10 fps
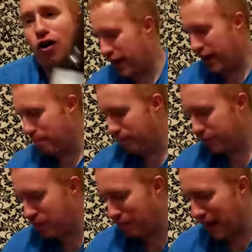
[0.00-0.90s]
The
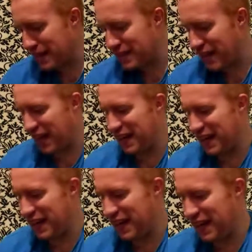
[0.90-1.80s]
bad
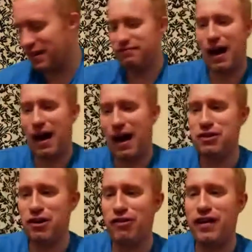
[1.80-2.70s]
seed, I would
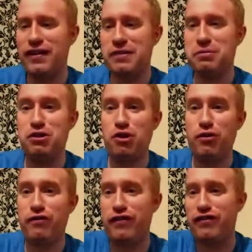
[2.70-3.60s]
turn around. This was
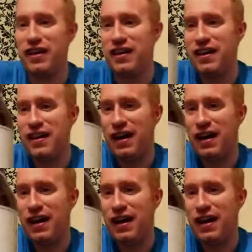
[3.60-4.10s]
£2.50.